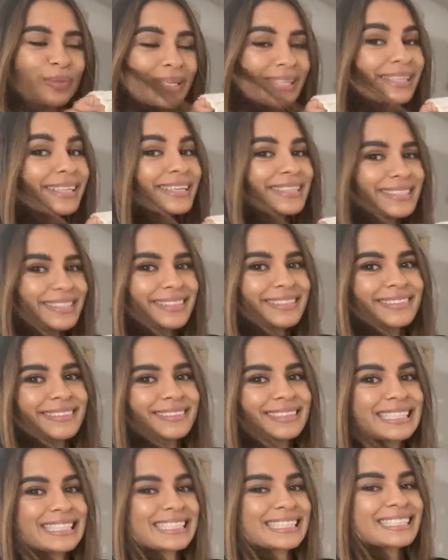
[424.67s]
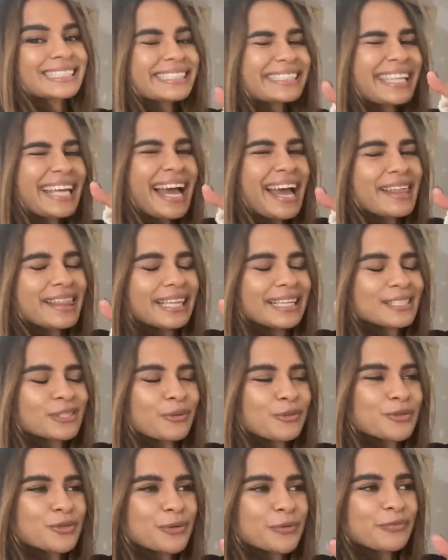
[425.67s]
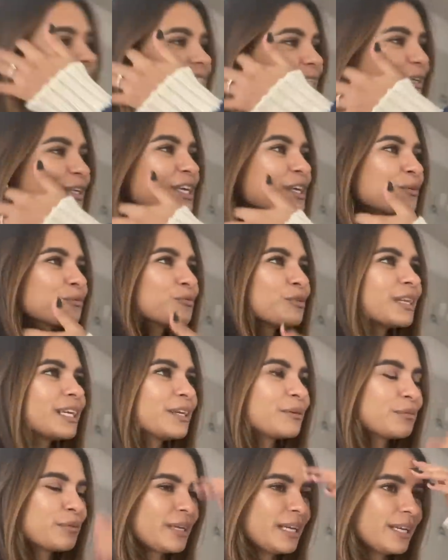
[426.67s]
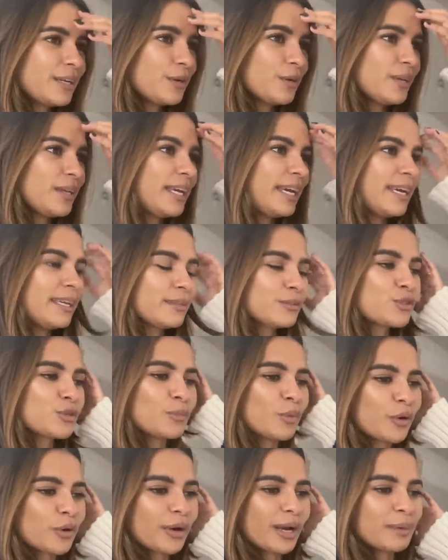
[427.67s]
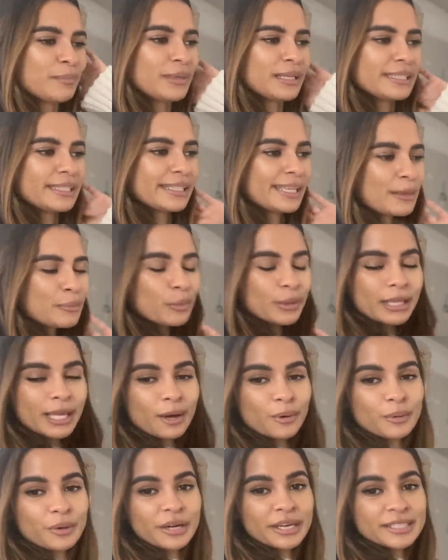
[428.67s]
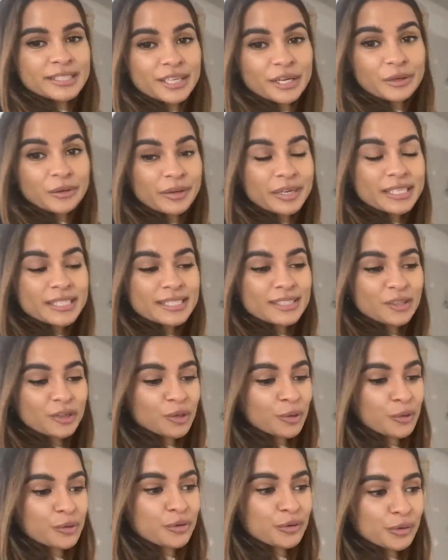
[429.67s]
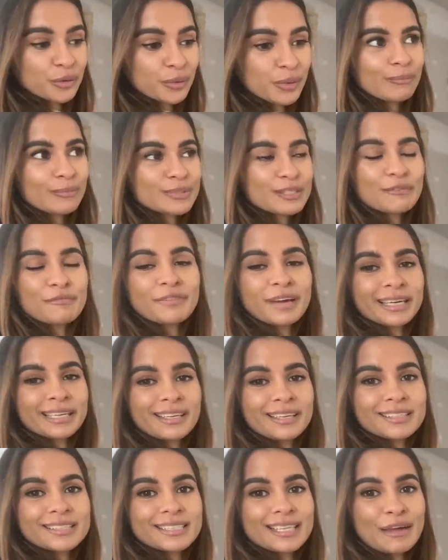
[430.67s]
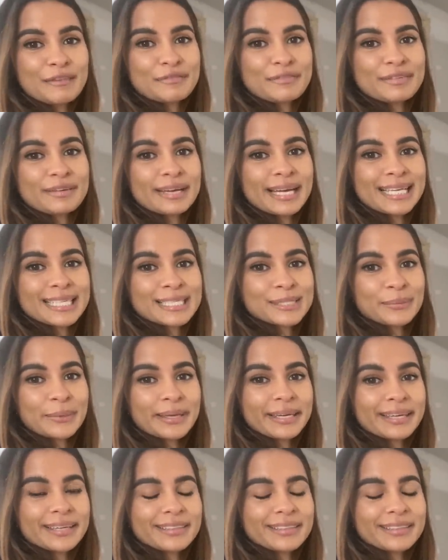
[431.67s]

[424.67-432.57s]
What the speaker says: Yes, I think so too. It's looking really, really good. And tomorrow I'm meeting up with our interiors to go through some final stuff as well.